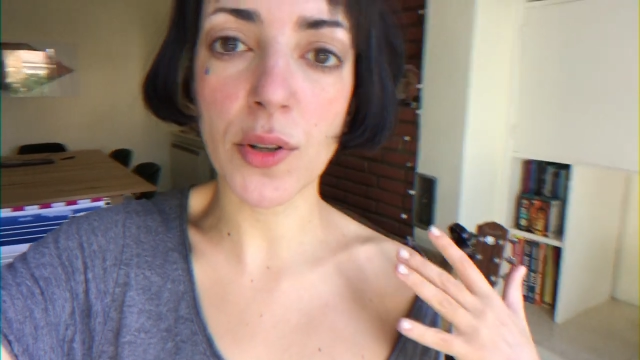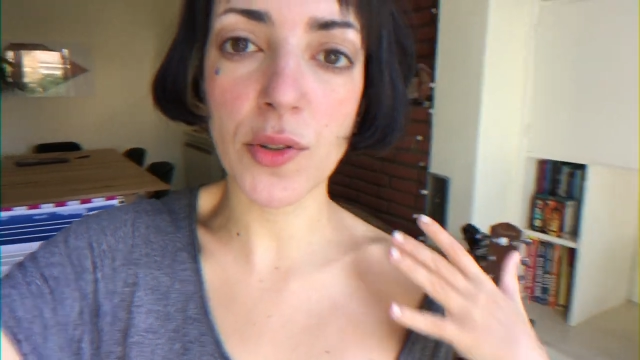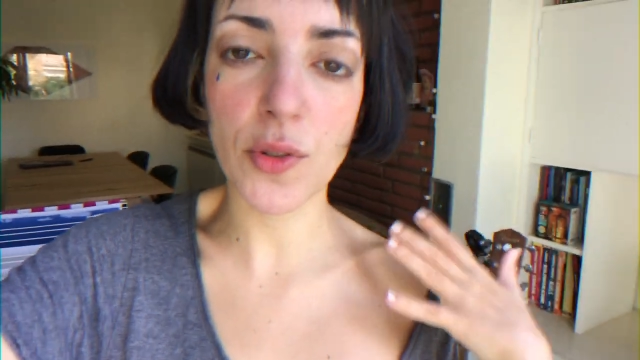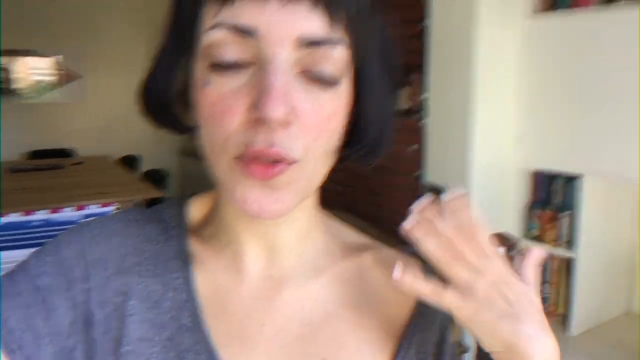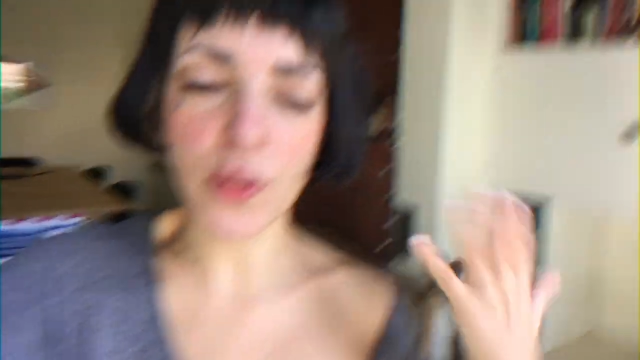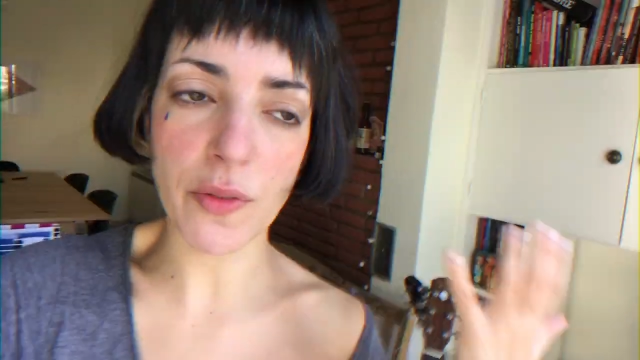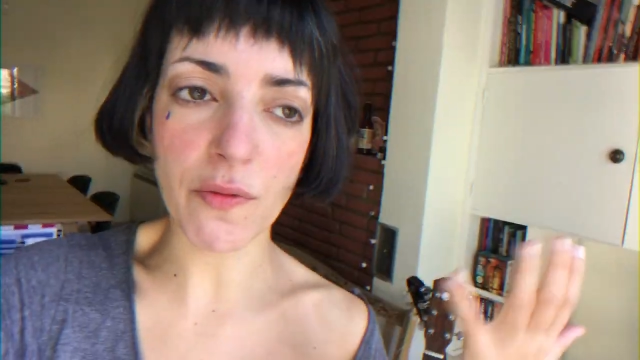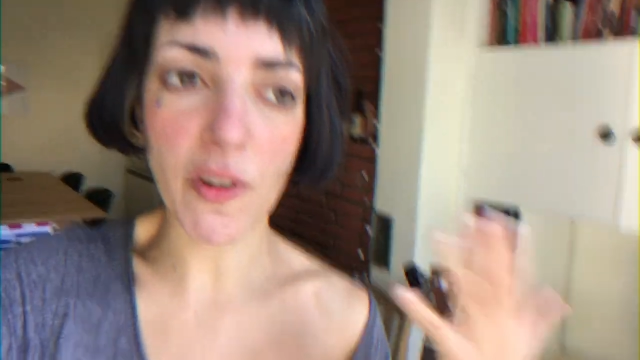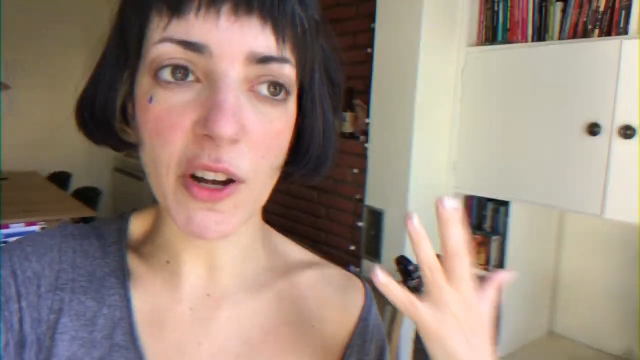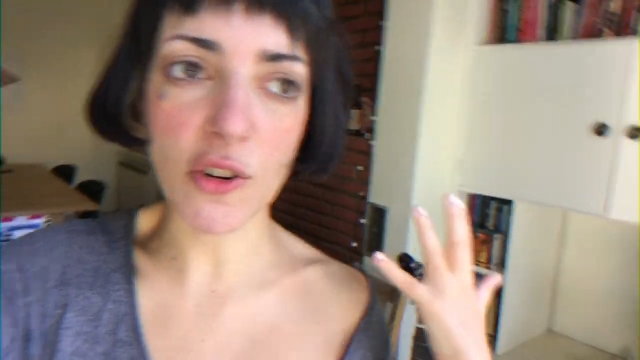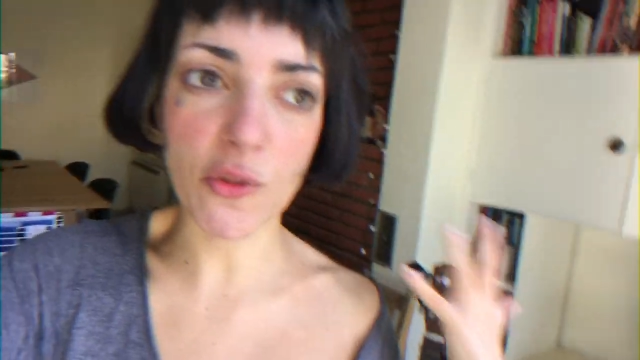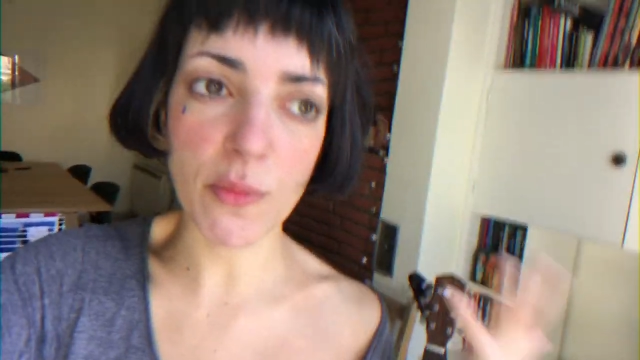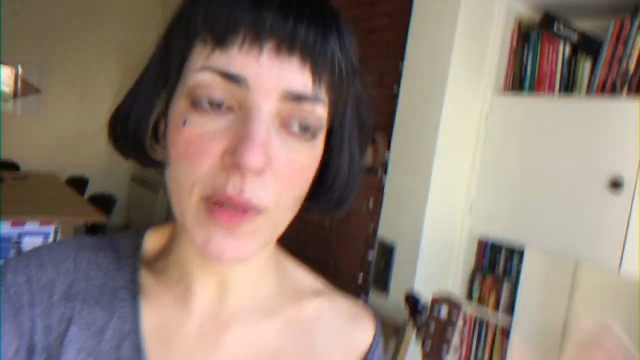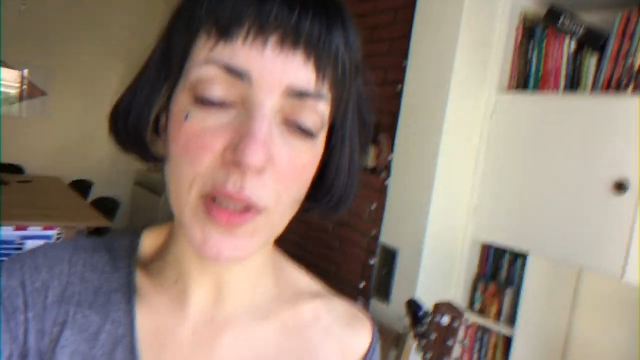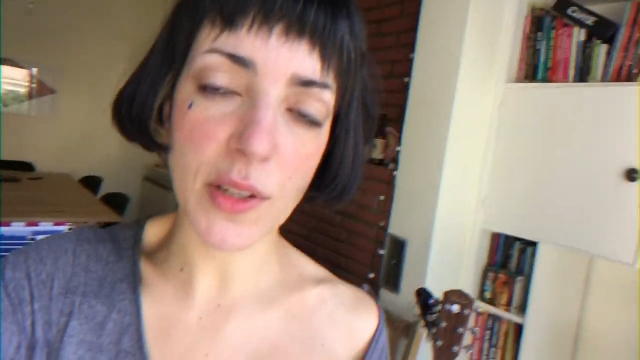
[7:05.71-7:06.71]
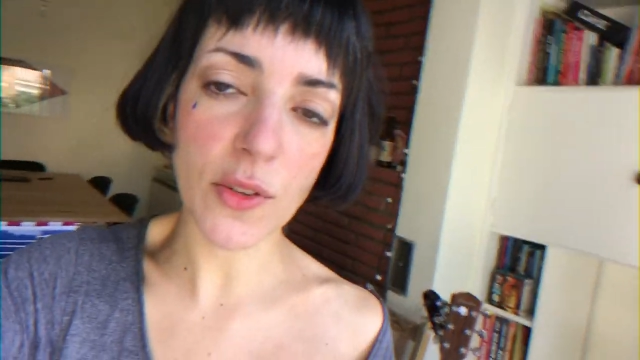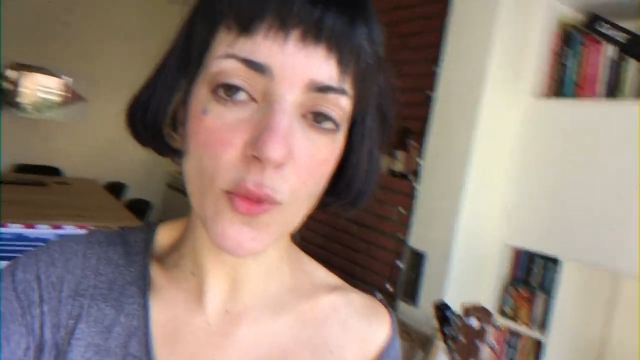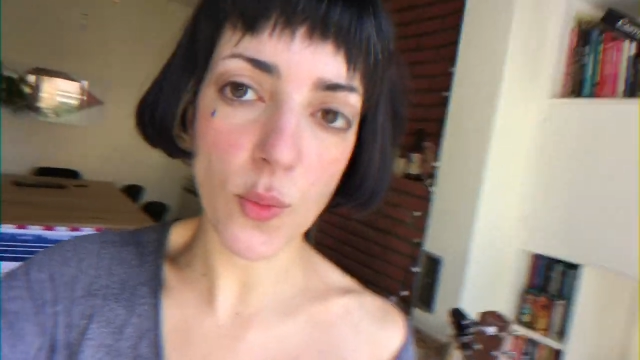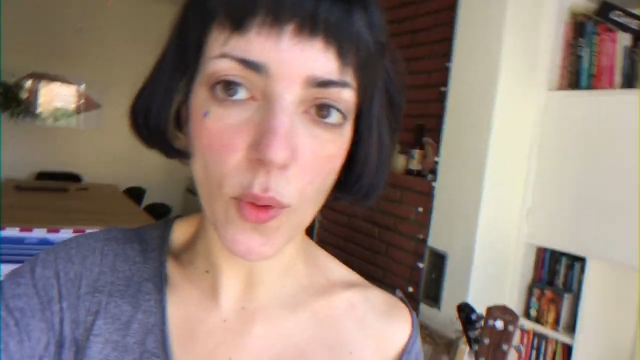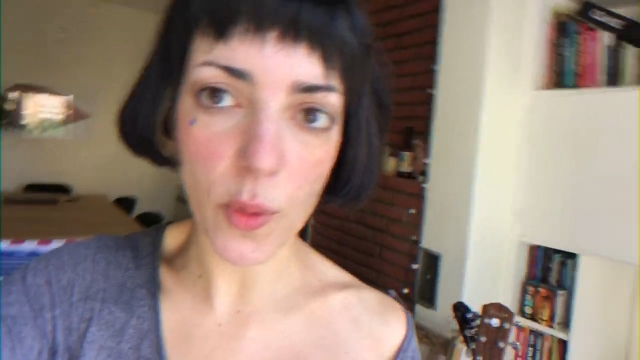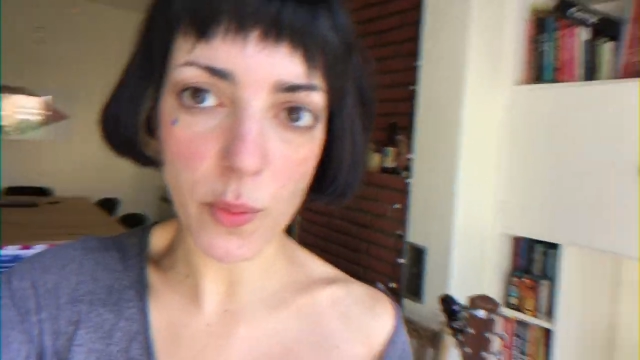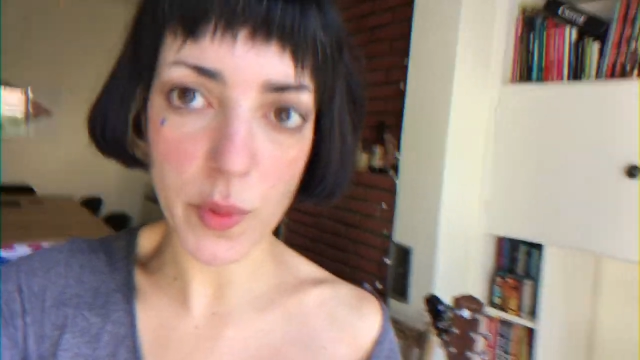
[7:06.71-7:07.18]
so the environment is
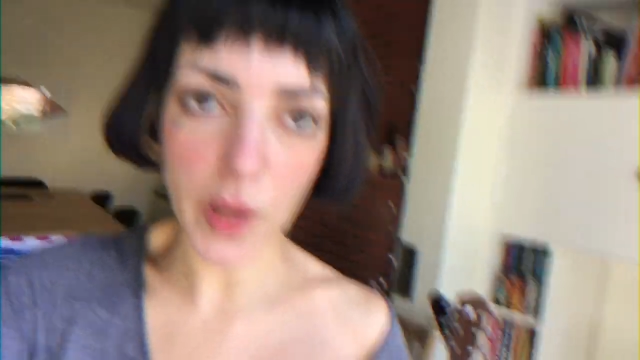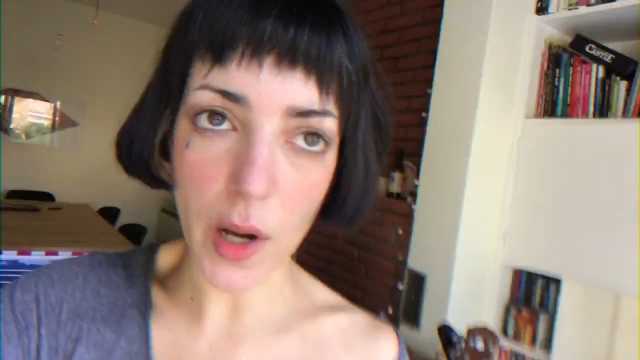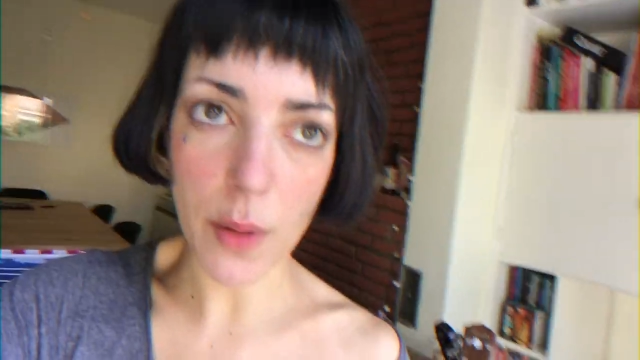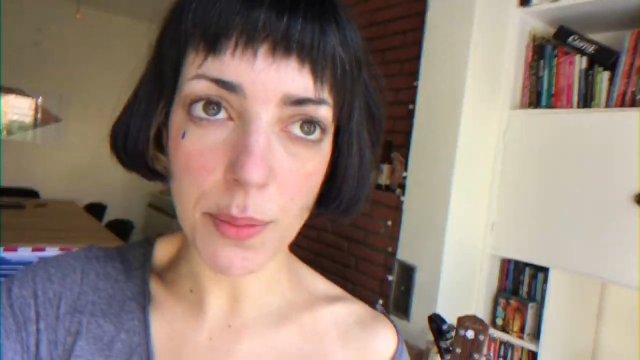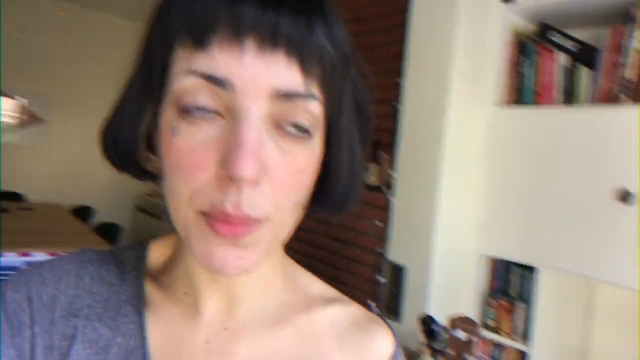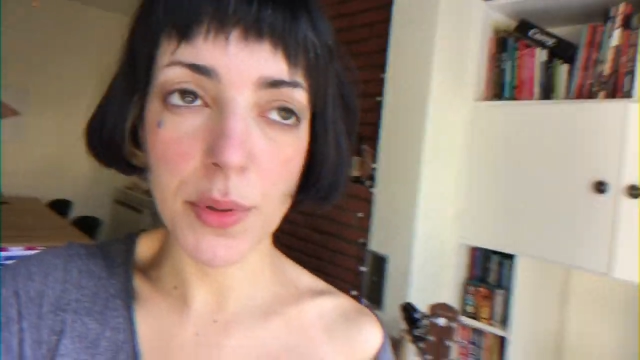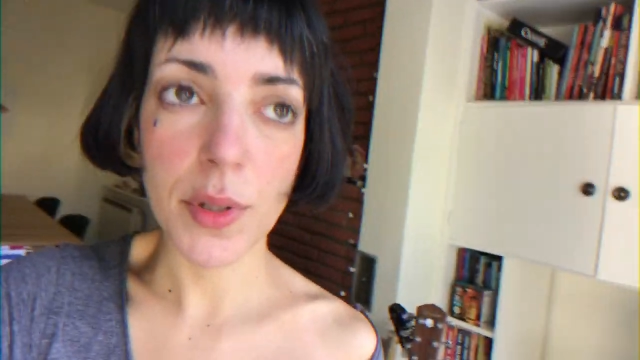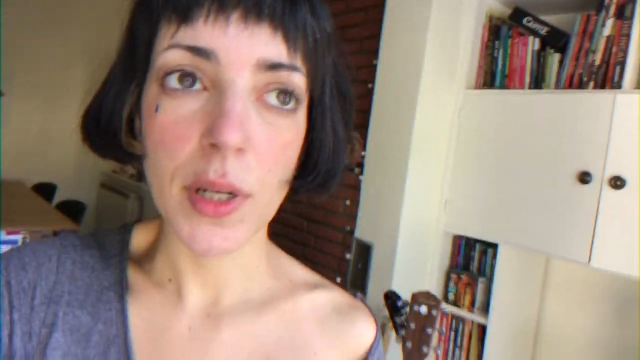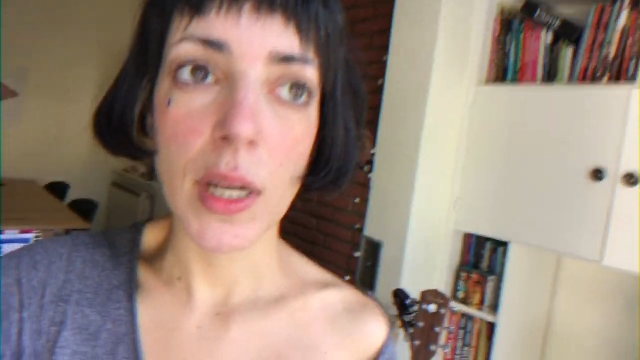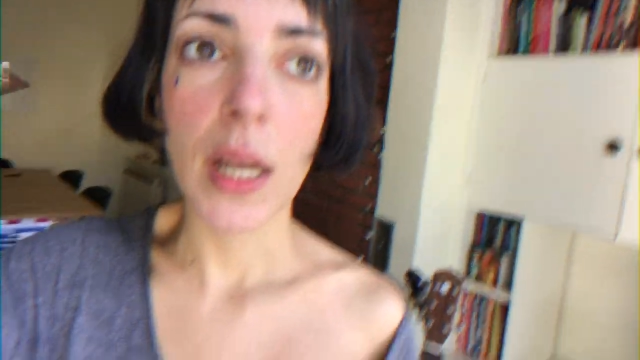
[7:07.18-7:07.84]
warmed up